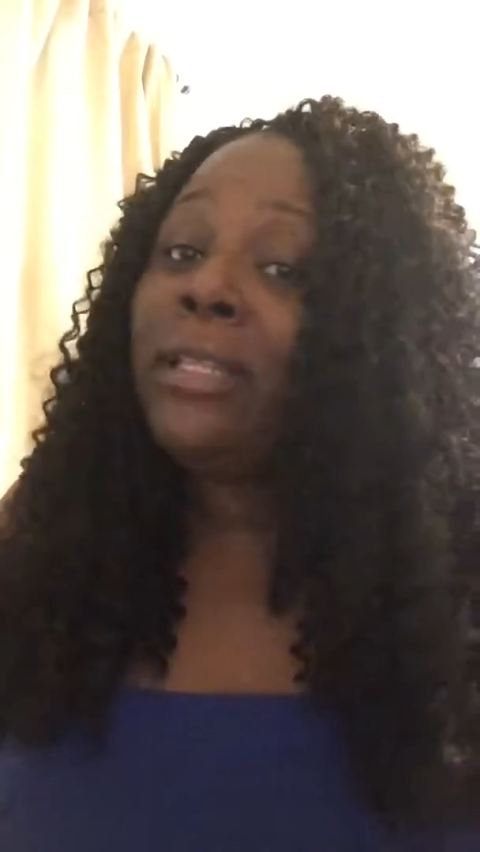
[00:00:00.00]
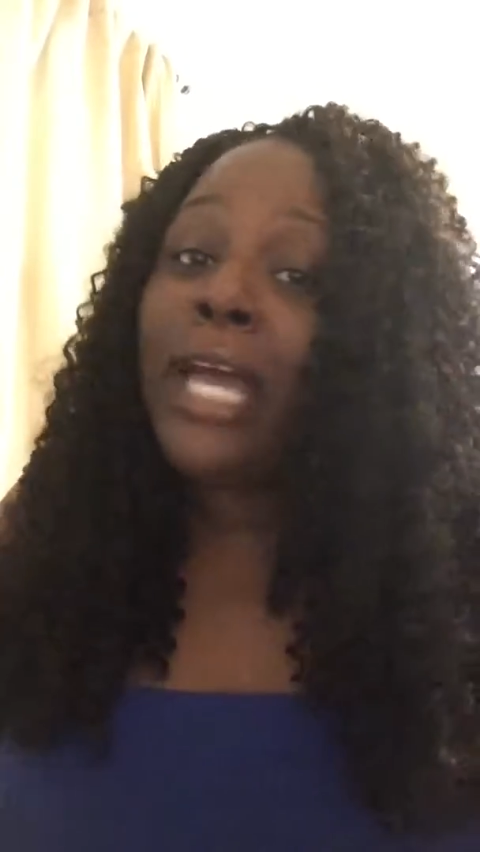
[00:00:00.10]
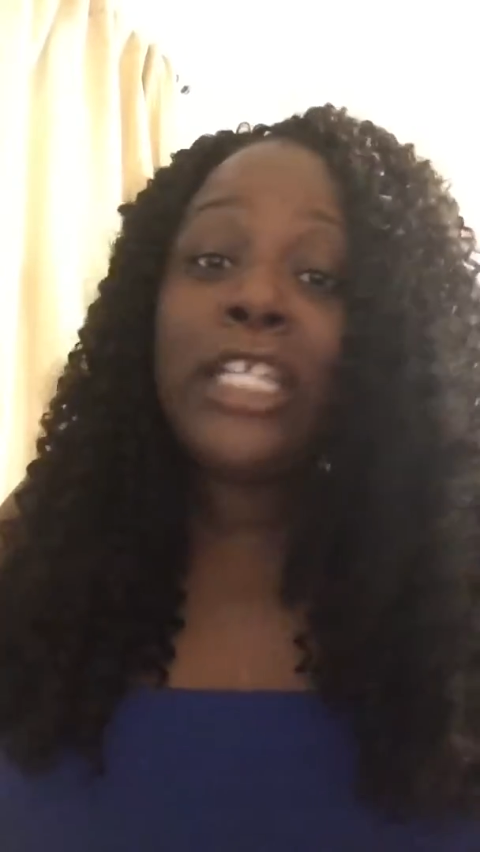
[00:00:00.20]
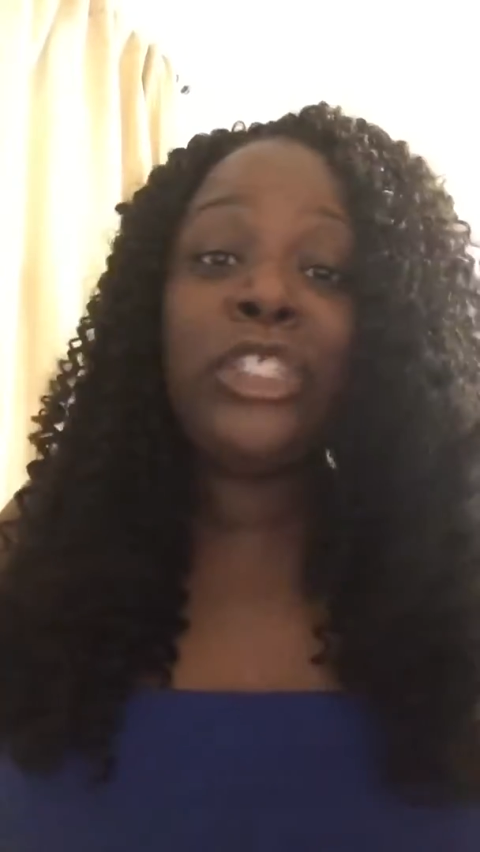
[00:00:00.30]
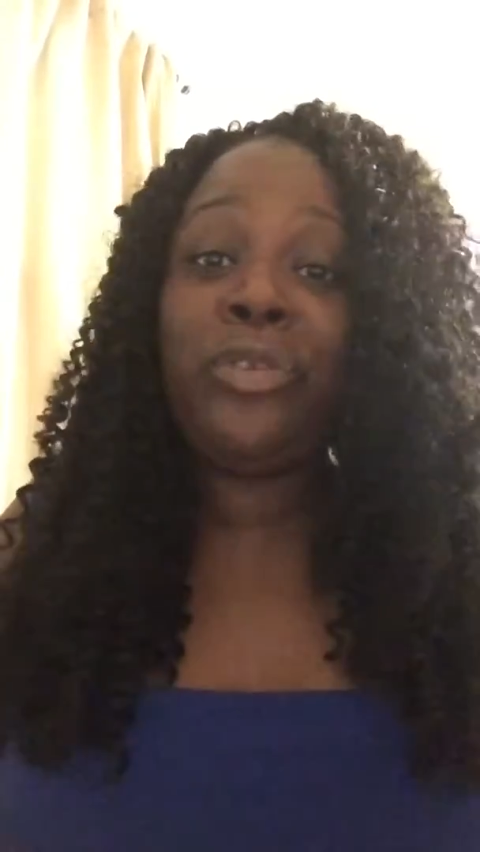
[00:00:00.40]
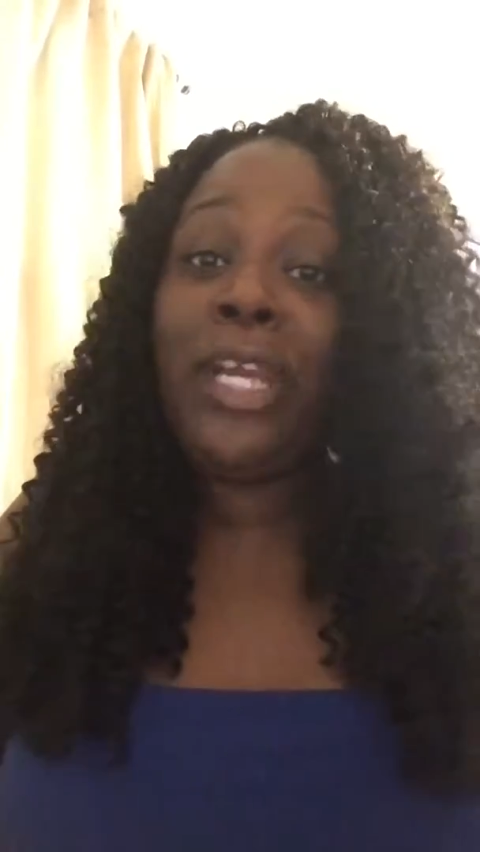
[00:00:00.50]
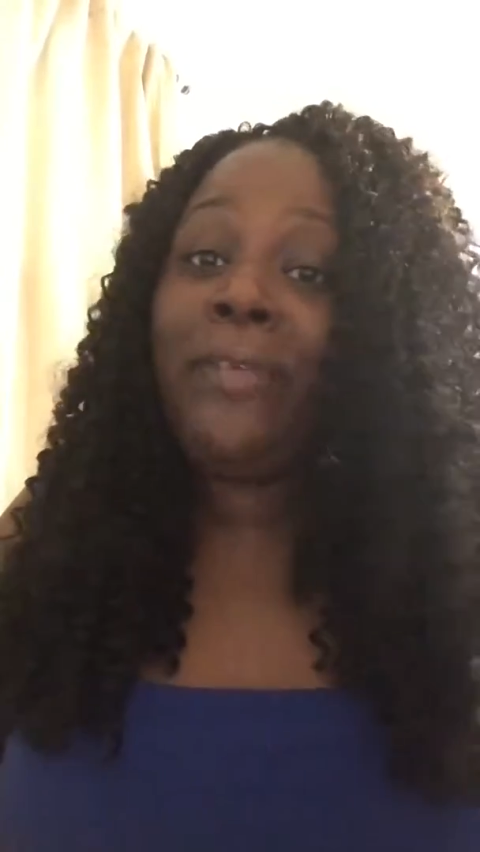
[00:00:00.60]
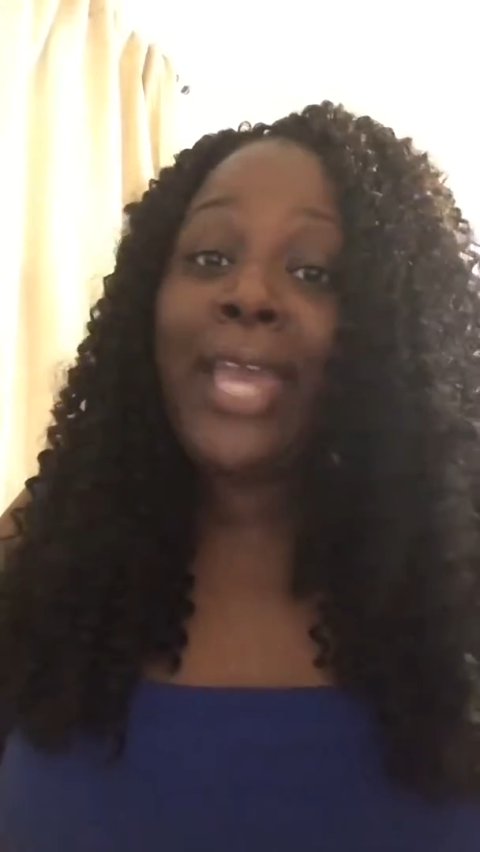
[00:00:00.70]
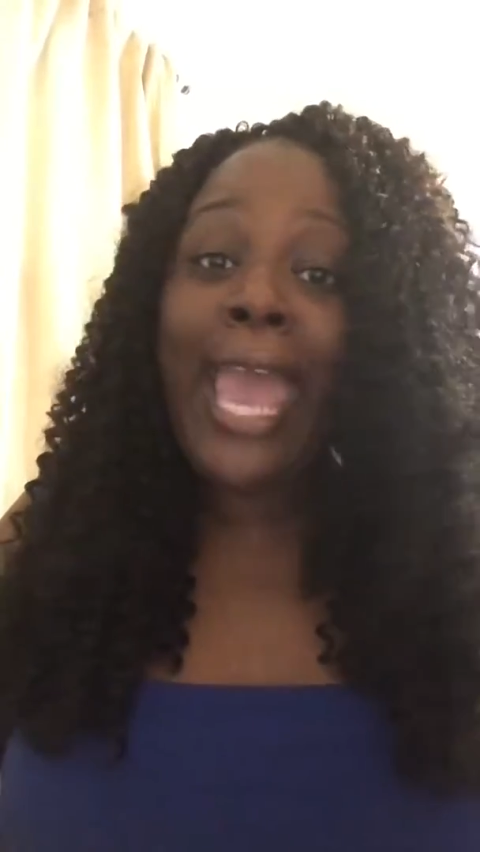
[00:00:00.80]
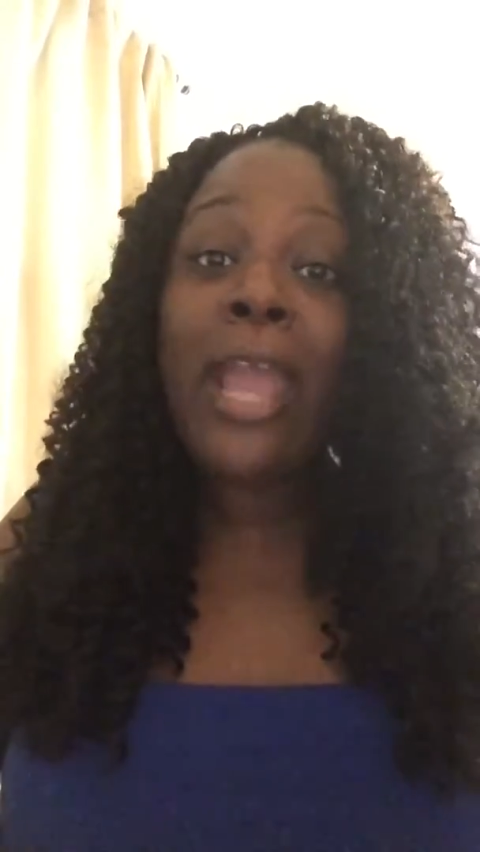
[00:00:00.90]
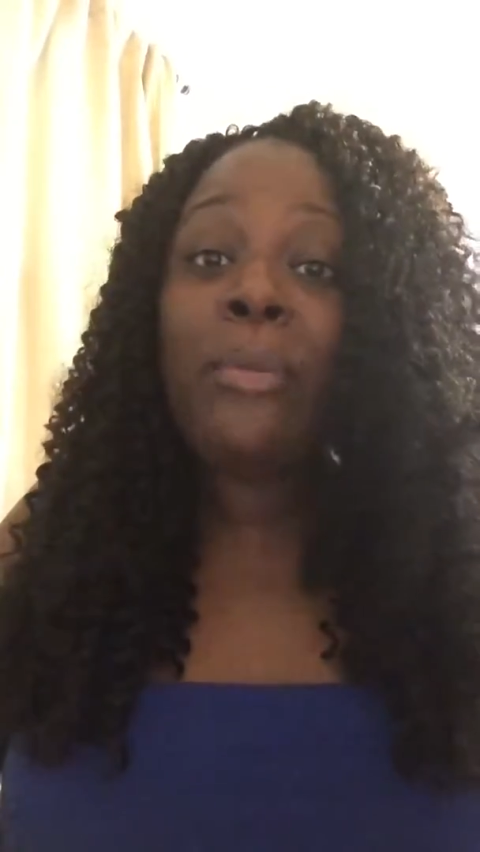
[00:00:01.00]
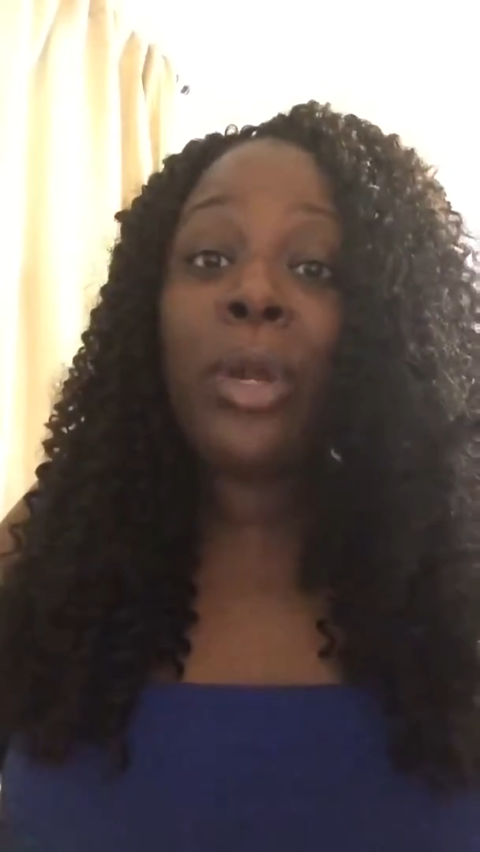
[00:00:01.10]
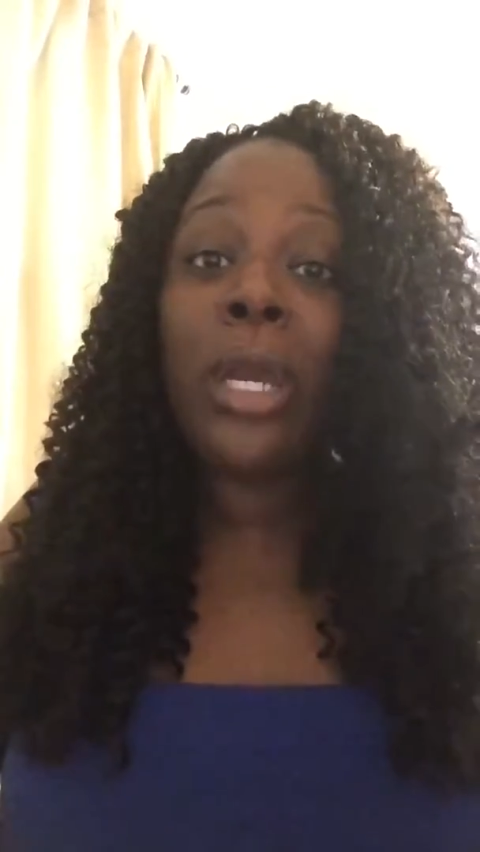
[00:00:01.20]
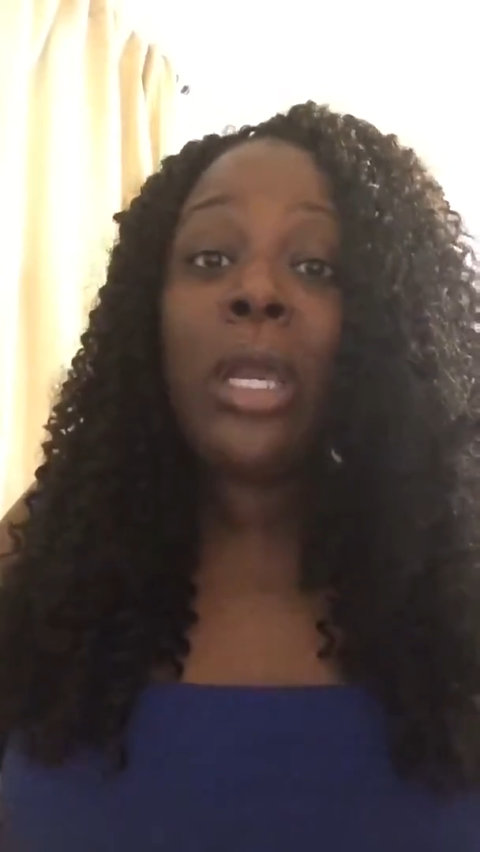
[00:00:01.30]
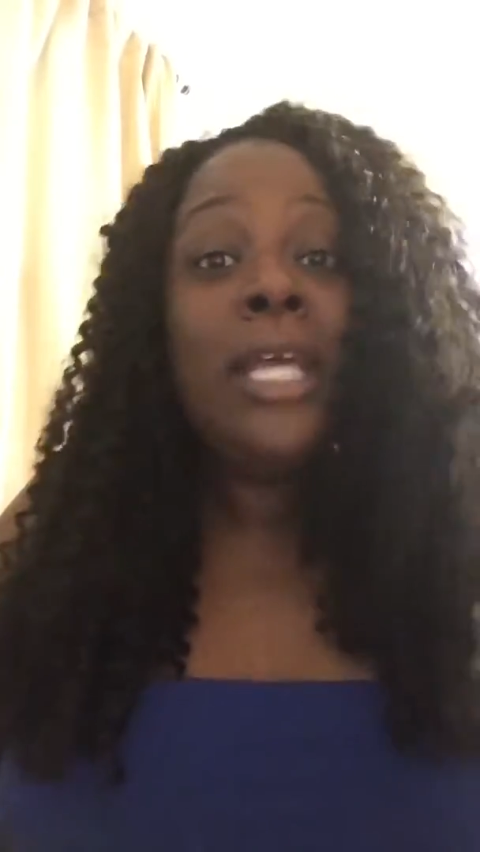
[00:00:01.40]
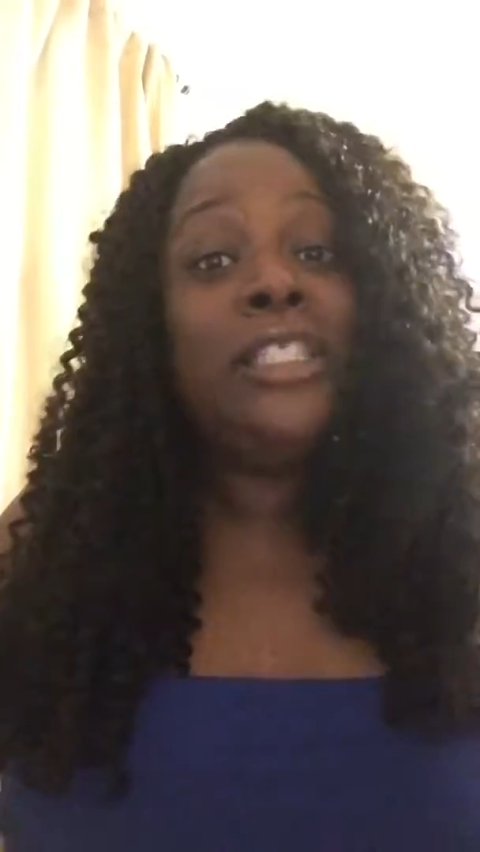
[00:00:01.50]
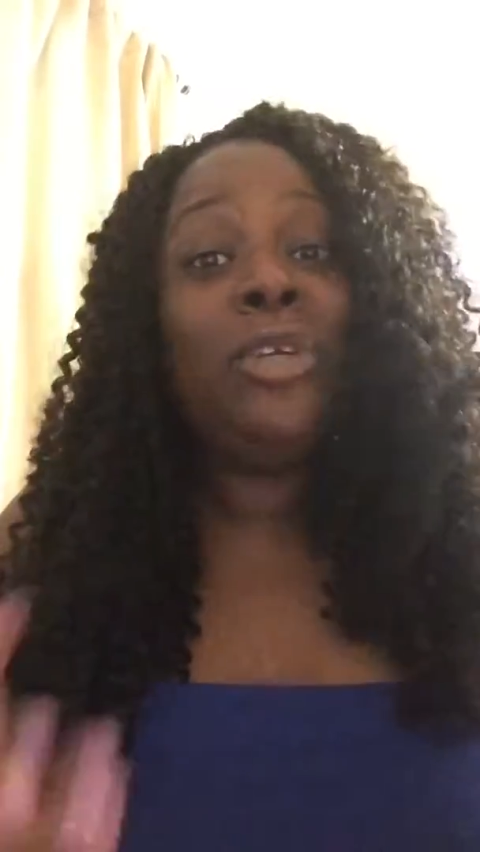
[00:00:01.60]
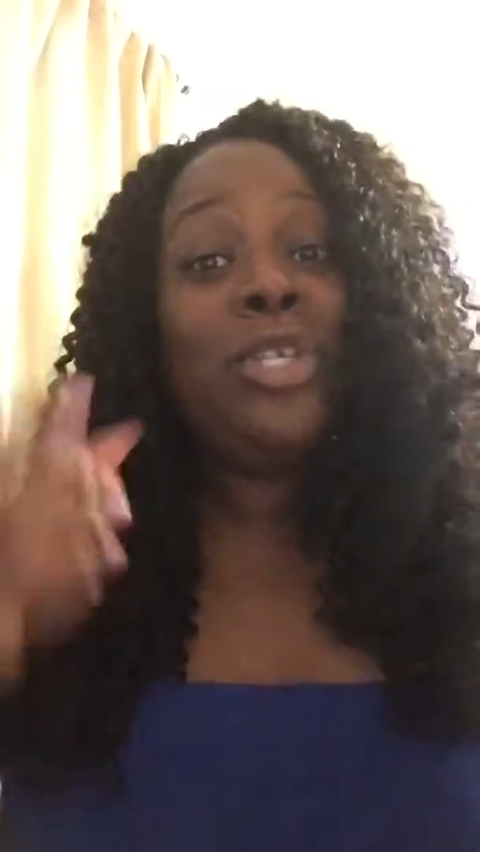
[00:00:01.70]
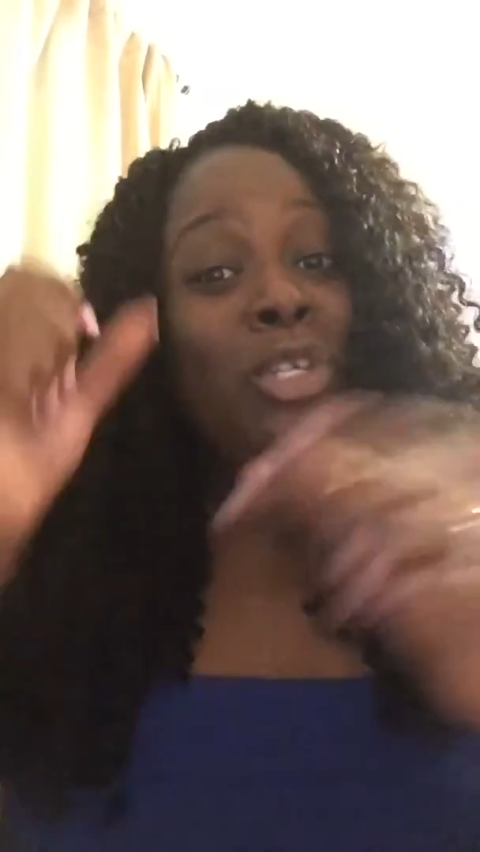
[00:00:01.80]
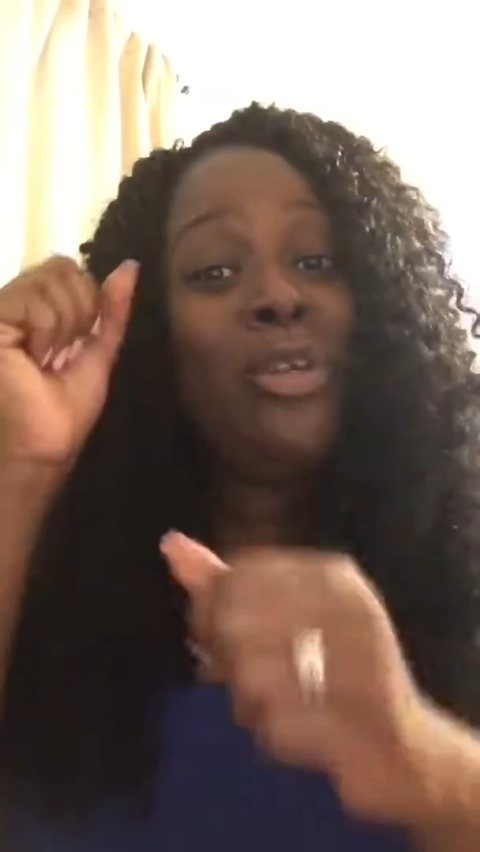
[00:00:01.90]
luxury of a camera.
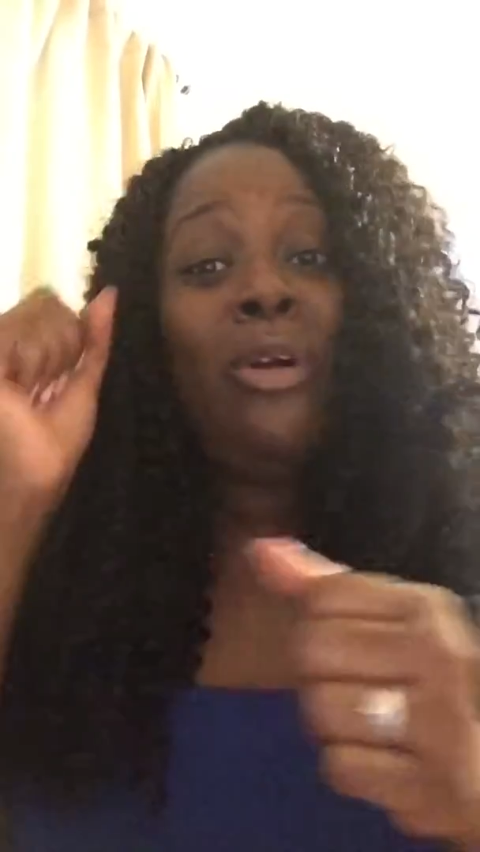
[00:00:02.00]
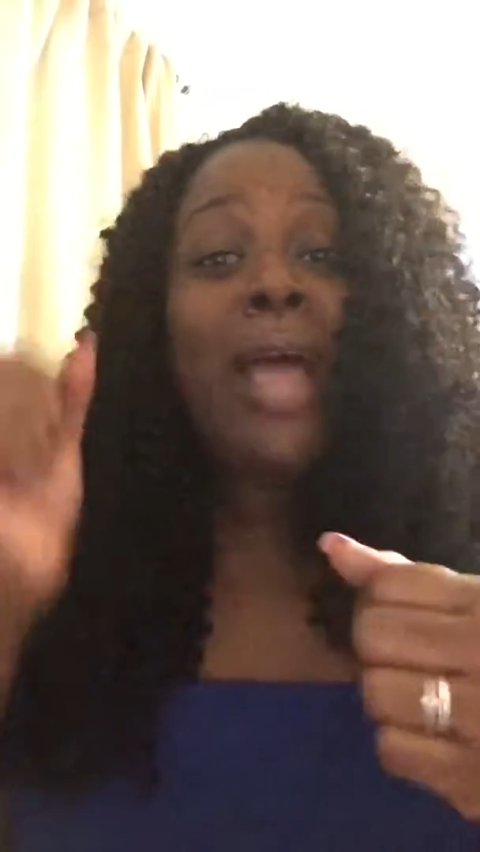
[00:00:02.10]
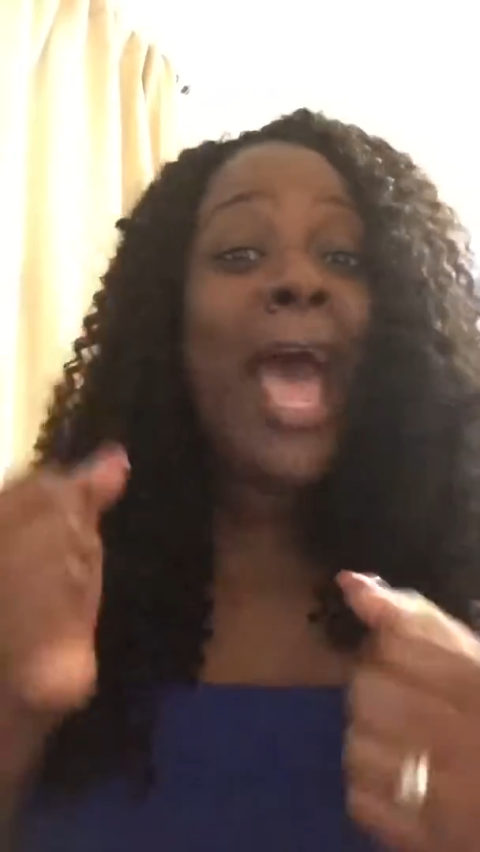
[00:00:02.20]
So you don't